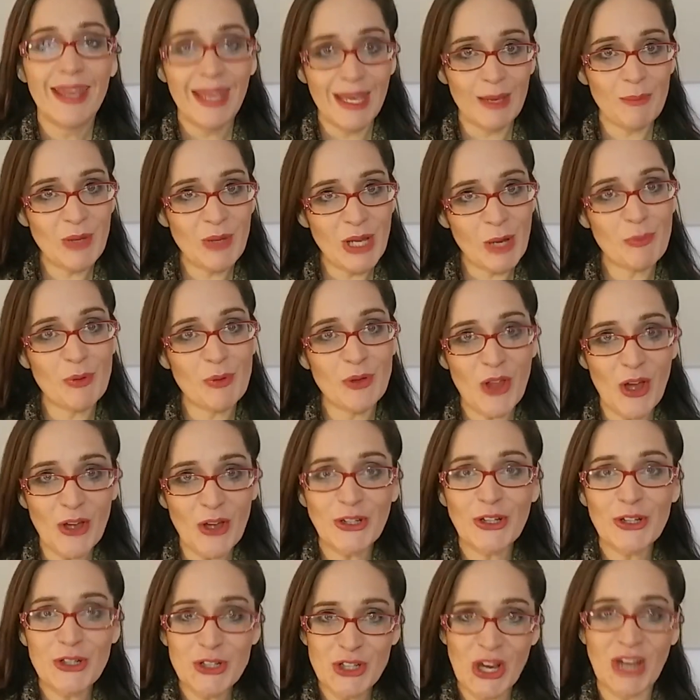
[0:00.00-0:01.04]
hit me up with all
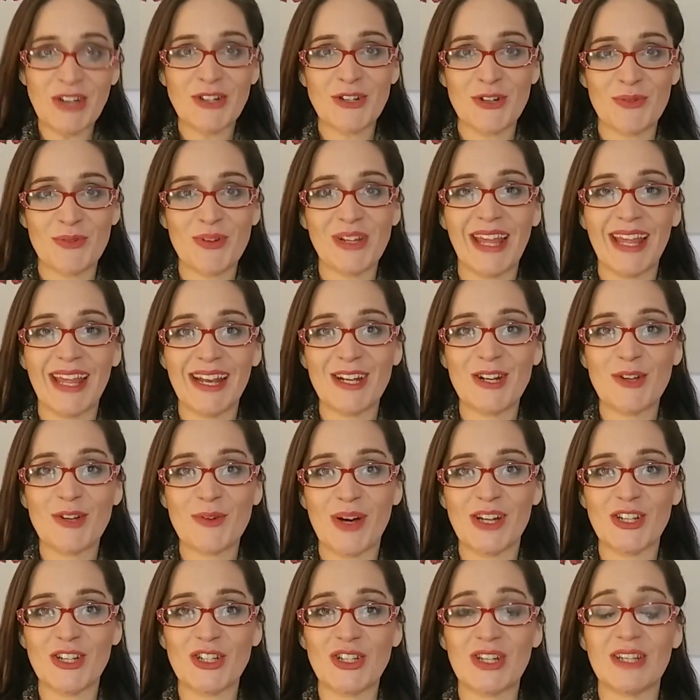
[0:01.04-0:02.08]
your gender-related
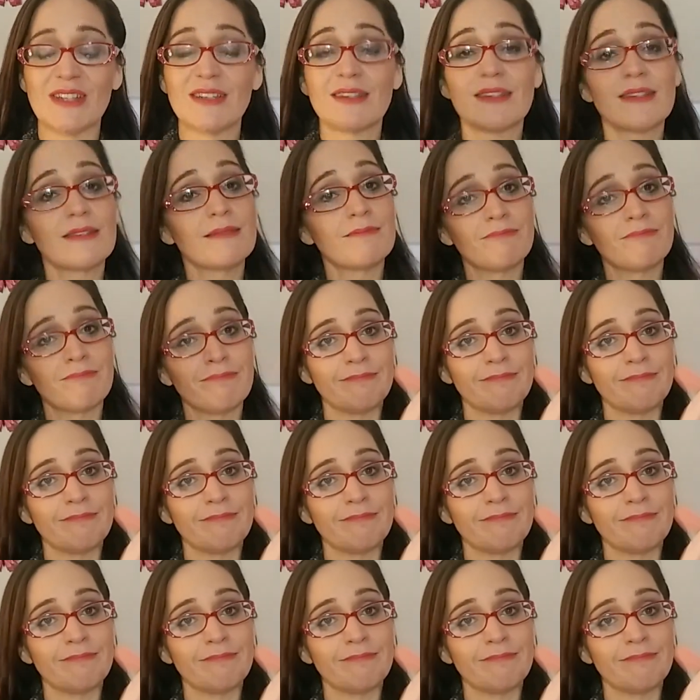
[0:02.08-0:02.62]
questions